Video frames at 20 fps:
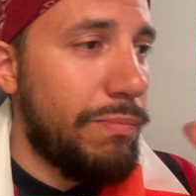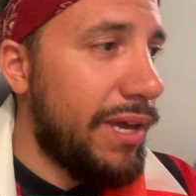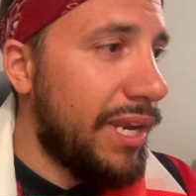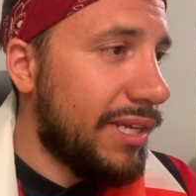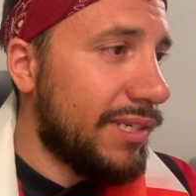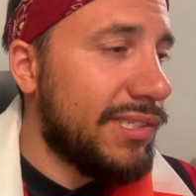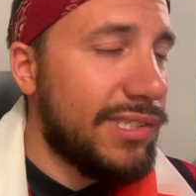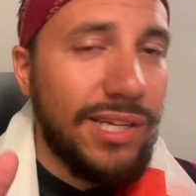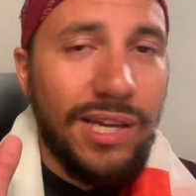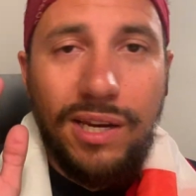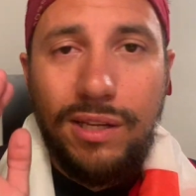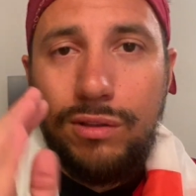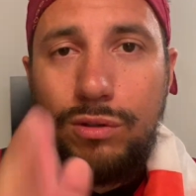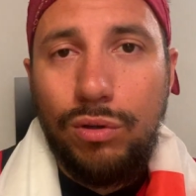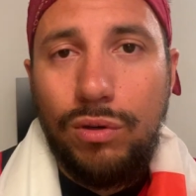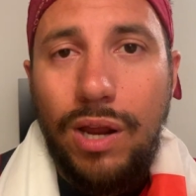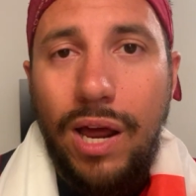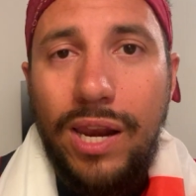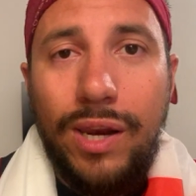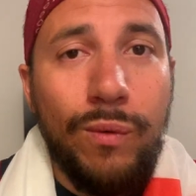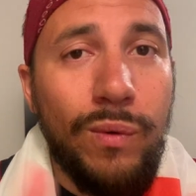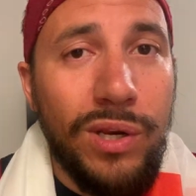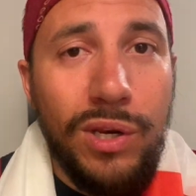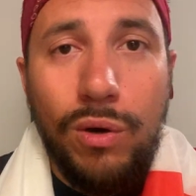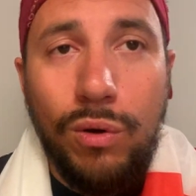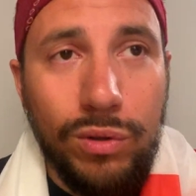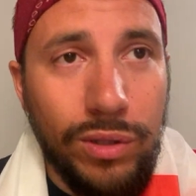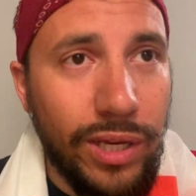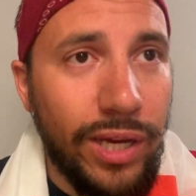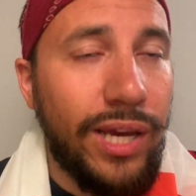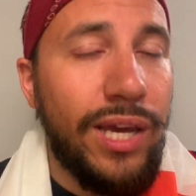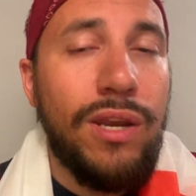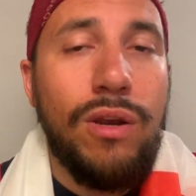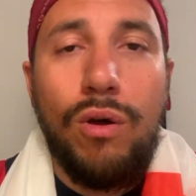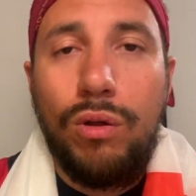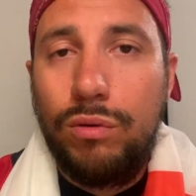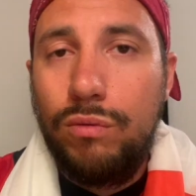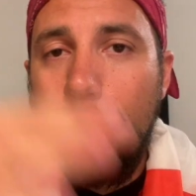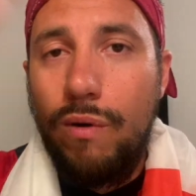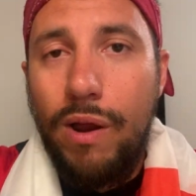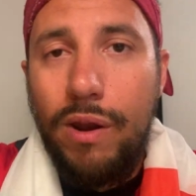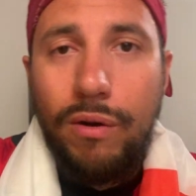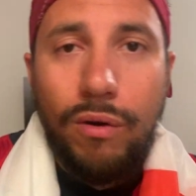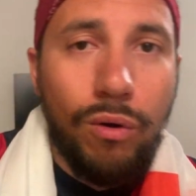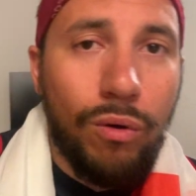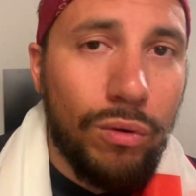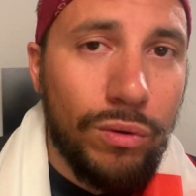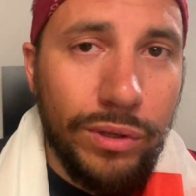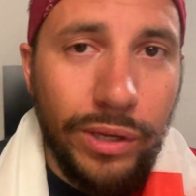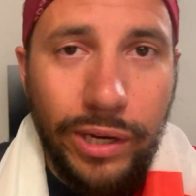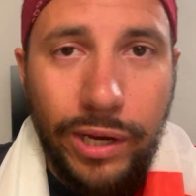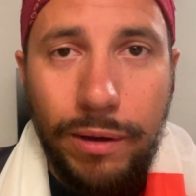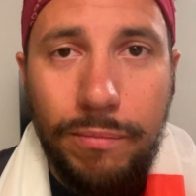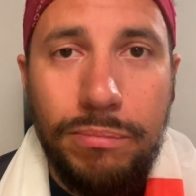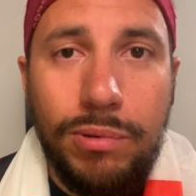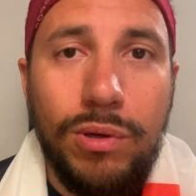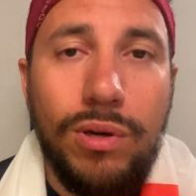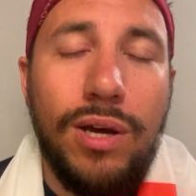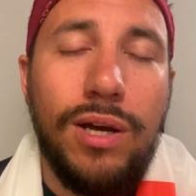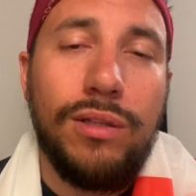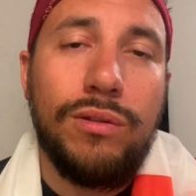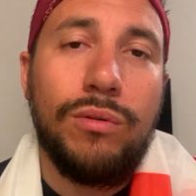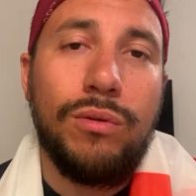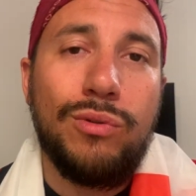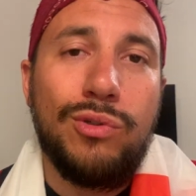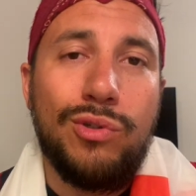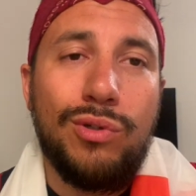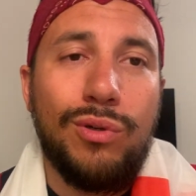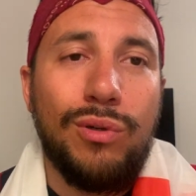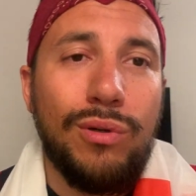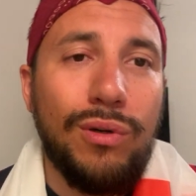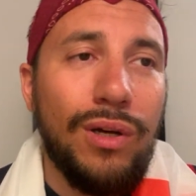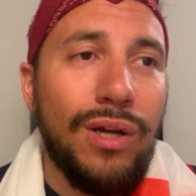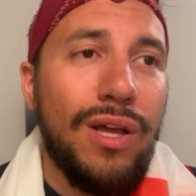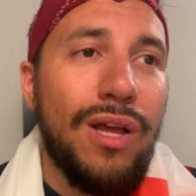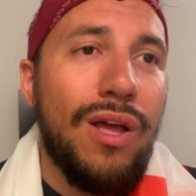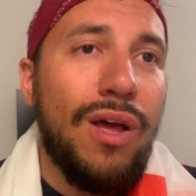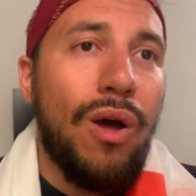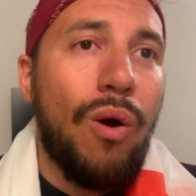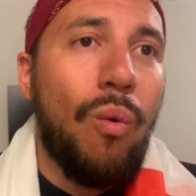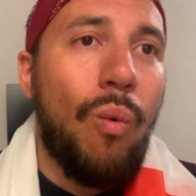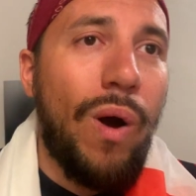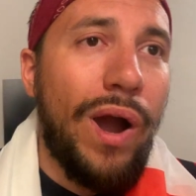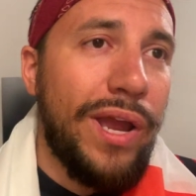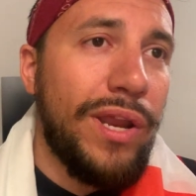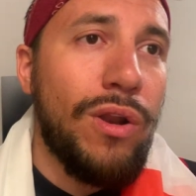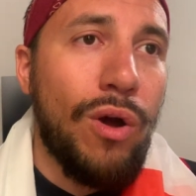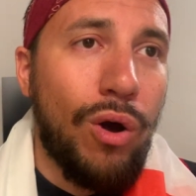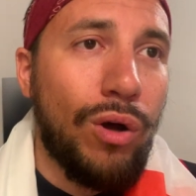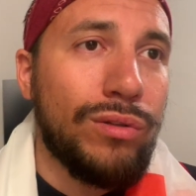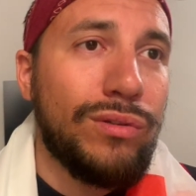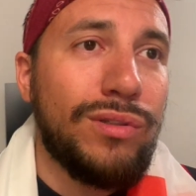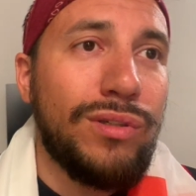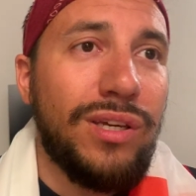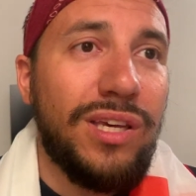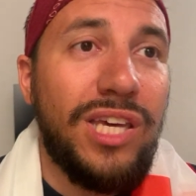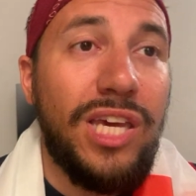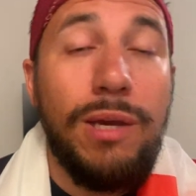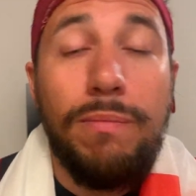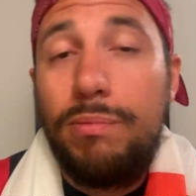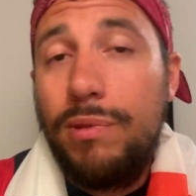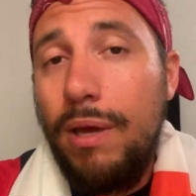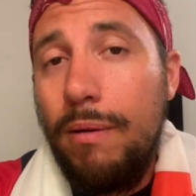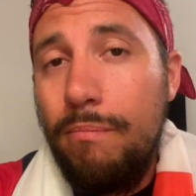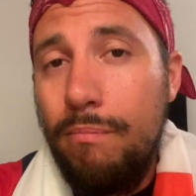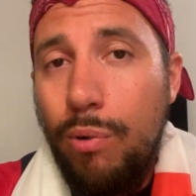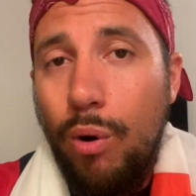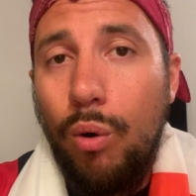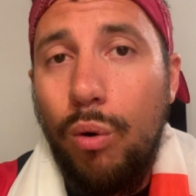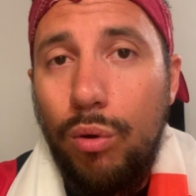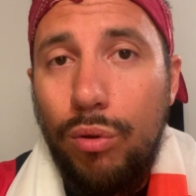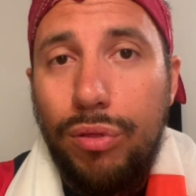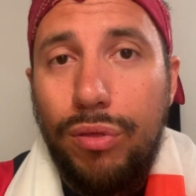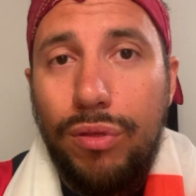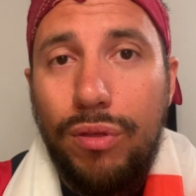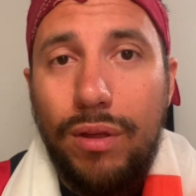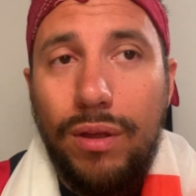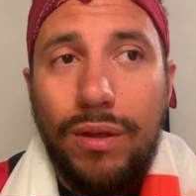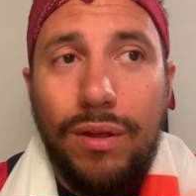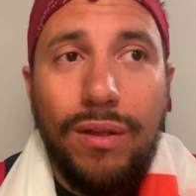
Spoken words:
Benasser and Tonali, we know they cannot run all the campionato. So why not keep them both?